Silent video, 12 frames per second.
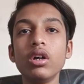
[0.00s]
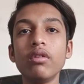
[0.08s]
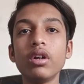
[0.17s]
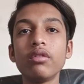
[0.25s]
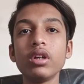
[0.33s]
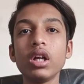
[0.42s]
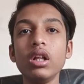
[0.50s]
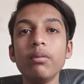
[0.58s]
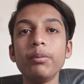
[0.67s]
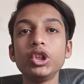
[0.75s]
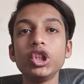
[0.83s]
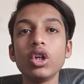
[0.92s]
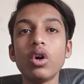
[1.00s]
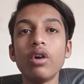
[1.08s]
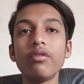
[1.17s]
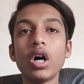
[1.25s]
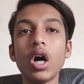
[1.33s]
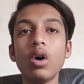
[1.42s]
vertical picture
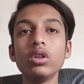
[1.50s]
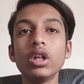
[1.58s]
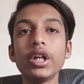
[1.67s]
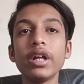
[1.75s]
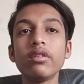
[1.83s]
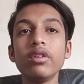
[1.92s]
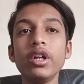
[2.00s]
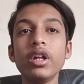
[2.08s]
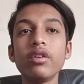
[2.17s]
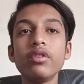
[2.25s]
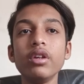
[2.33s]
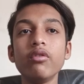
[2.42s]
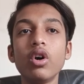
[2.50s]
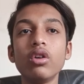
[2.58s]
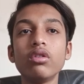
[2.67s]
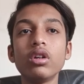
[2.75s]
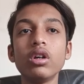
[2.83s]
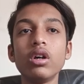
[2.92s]
of how the taxi industry
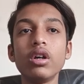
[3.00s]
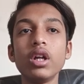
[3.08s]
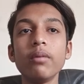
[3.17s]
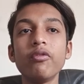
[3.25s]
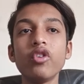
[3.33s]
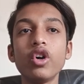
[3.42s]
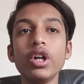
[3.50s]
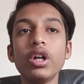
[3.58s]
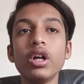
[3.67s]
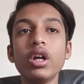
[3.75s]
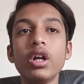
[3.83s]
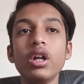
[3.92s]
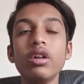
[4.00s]
was ripped for in the